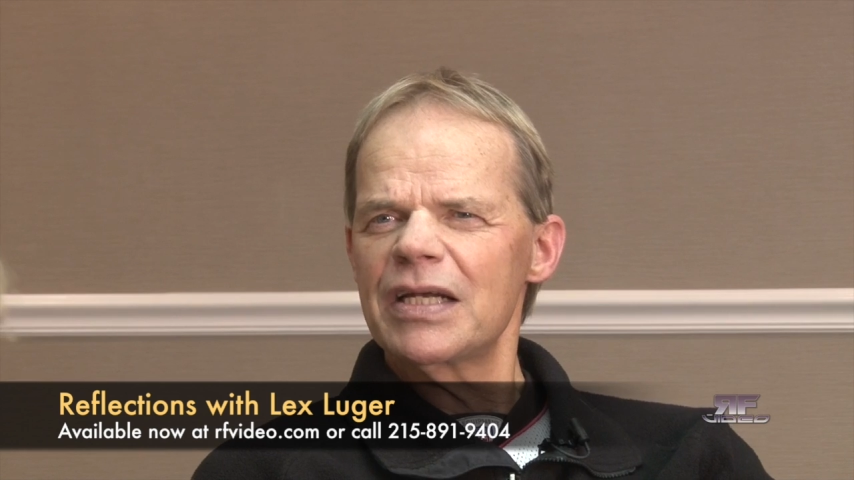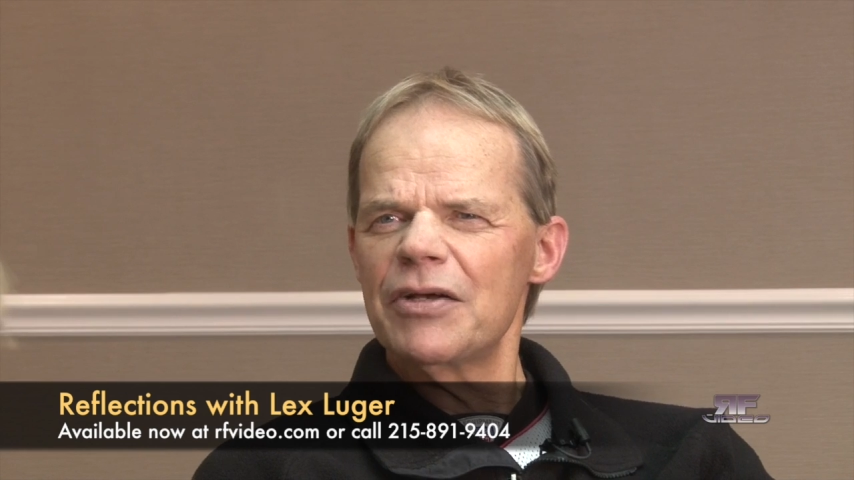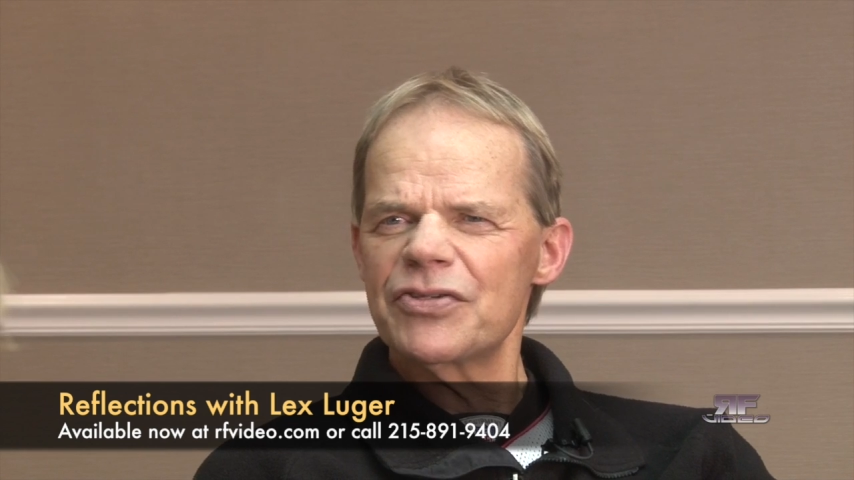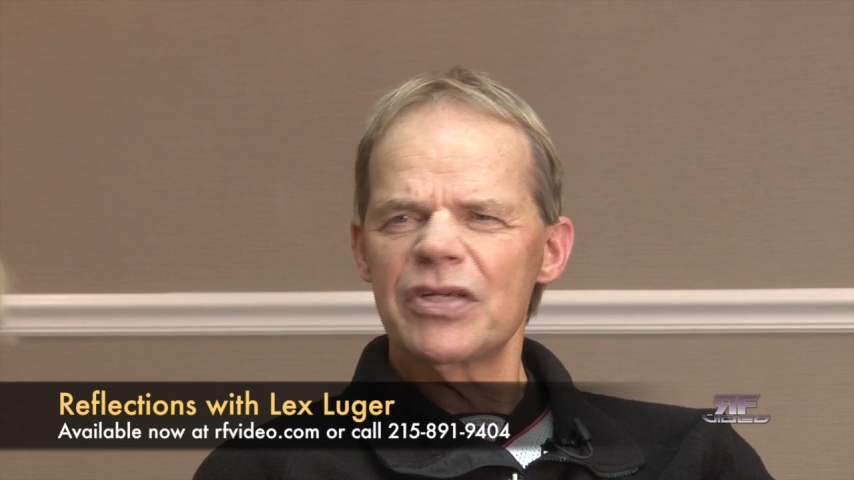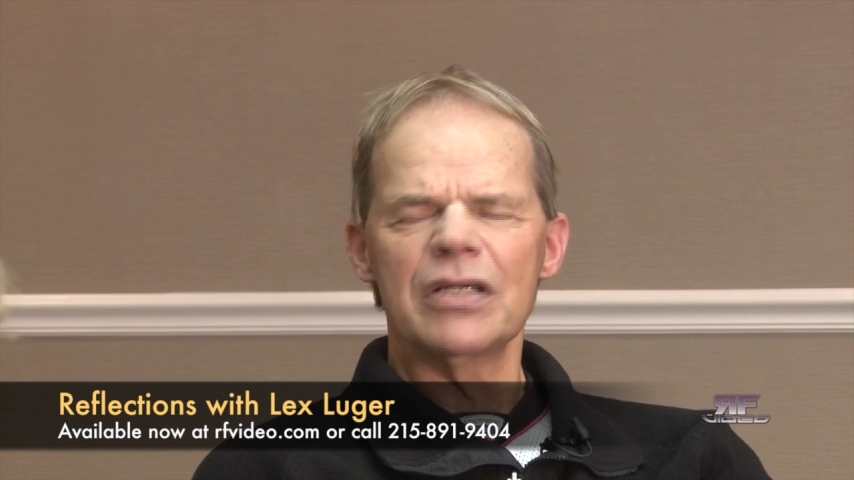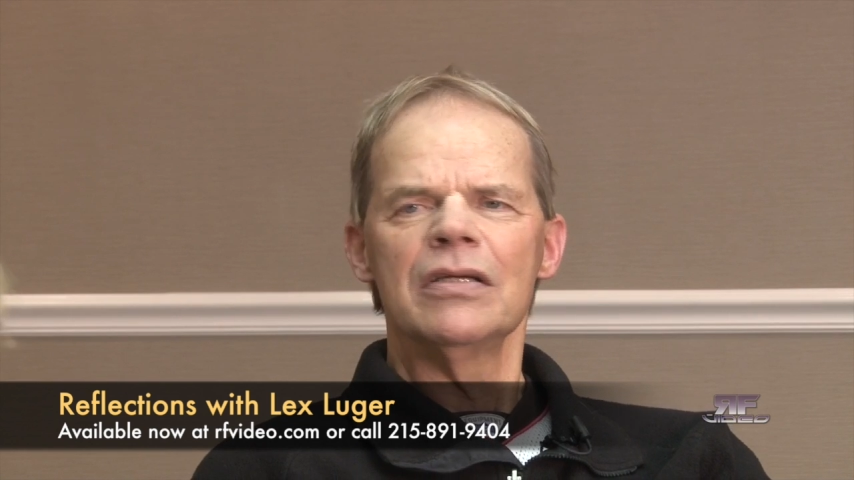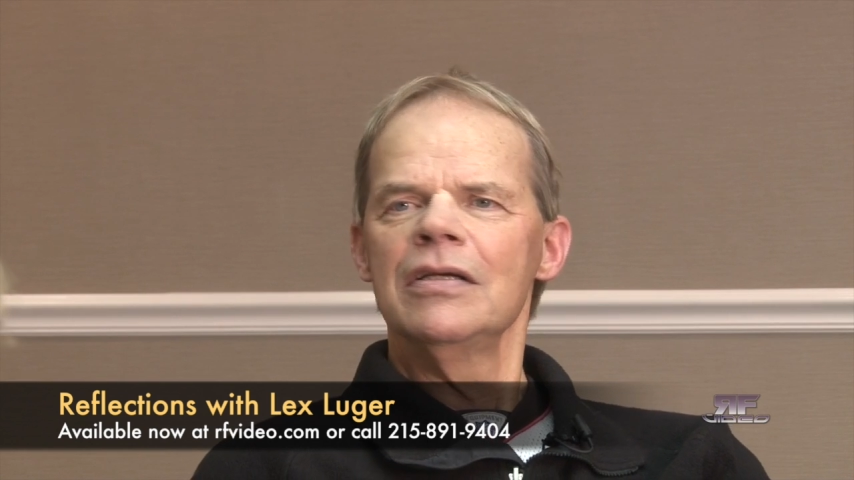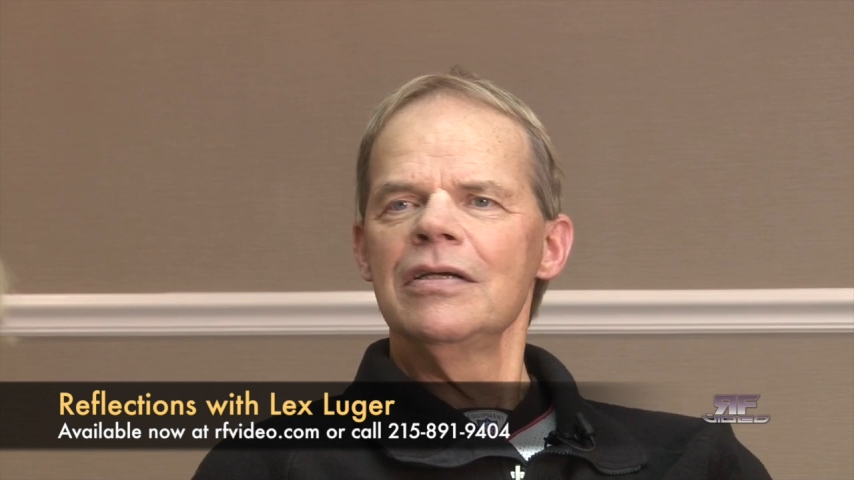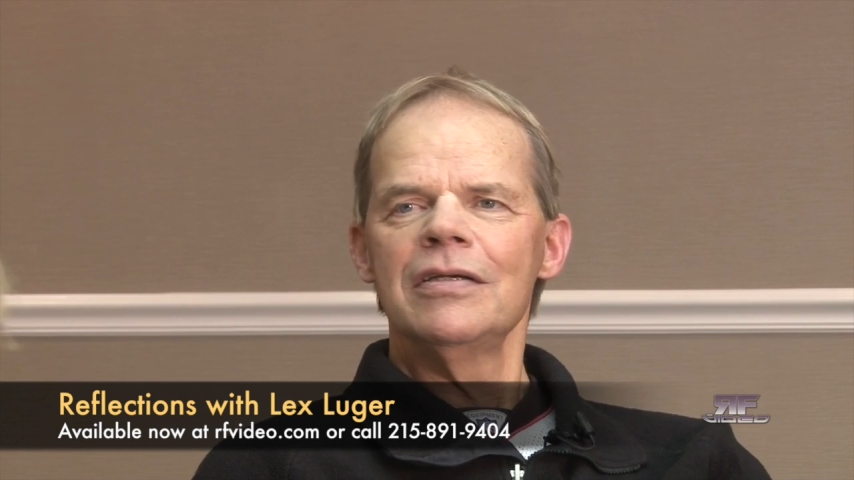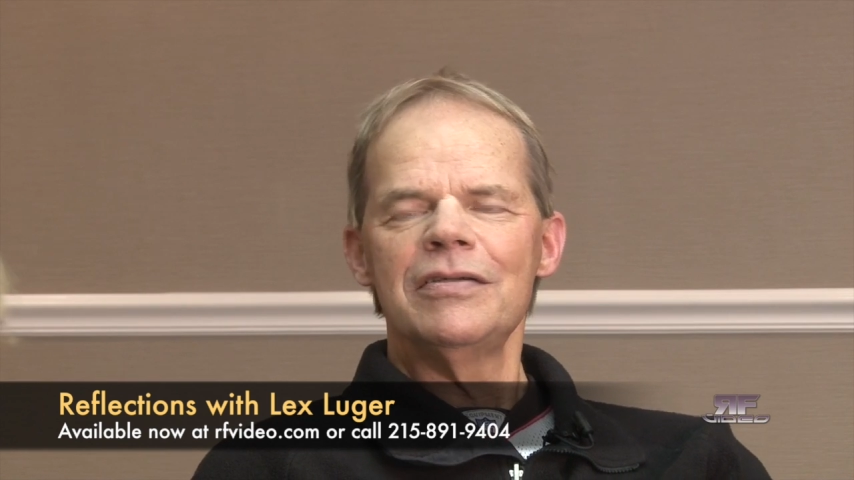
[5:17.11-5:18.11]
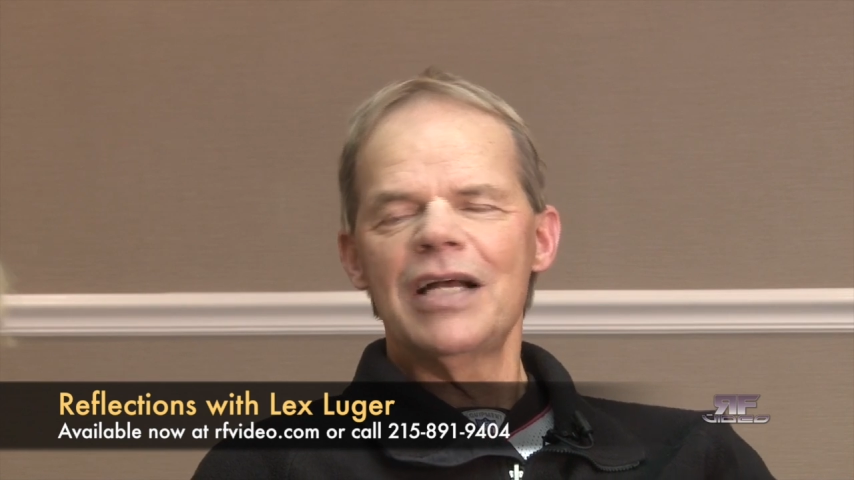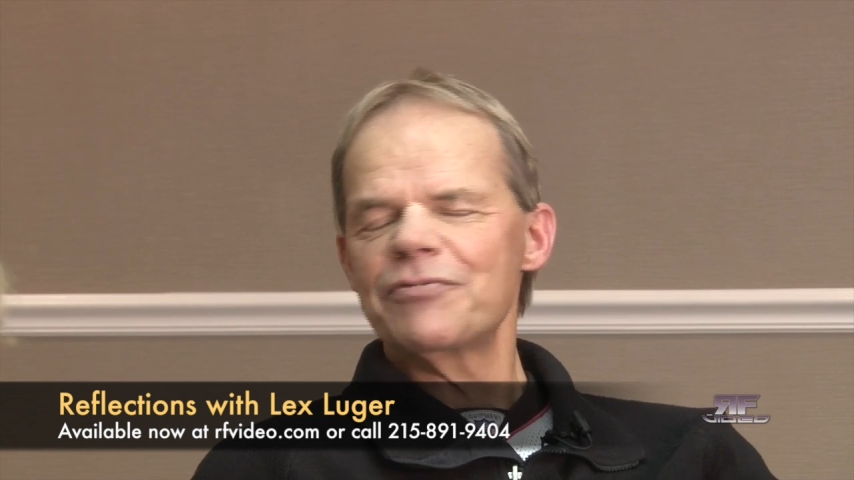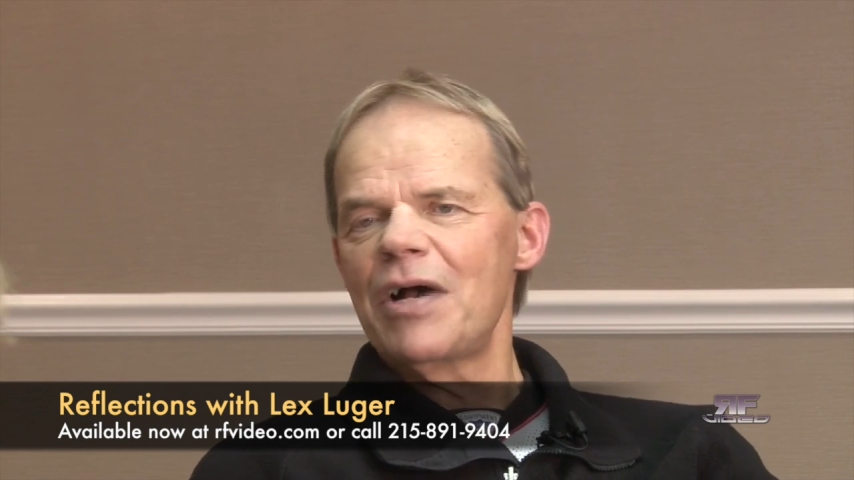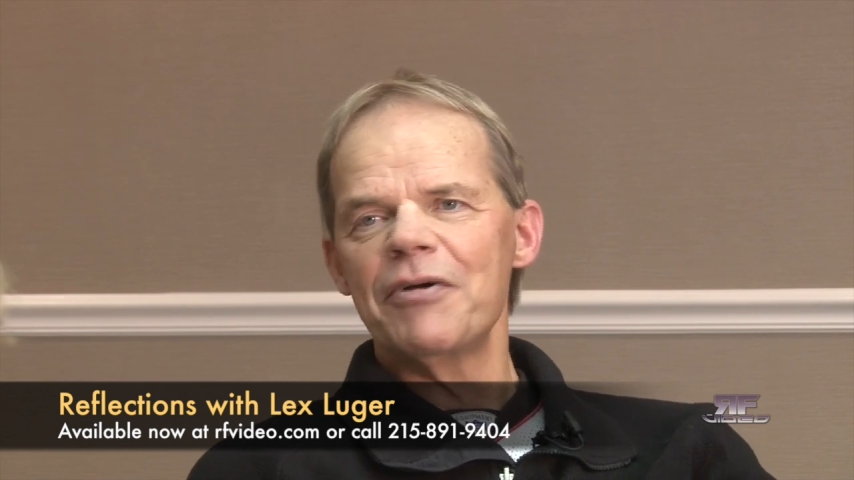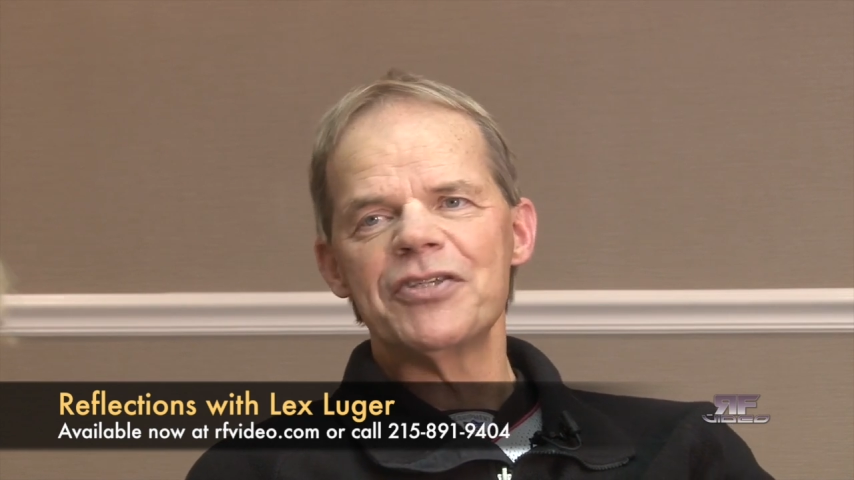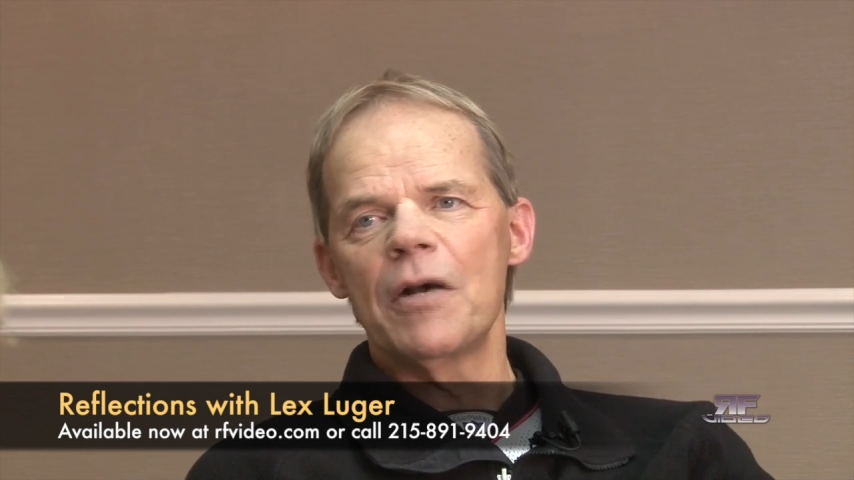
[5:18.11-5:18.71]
I was like, that's why I always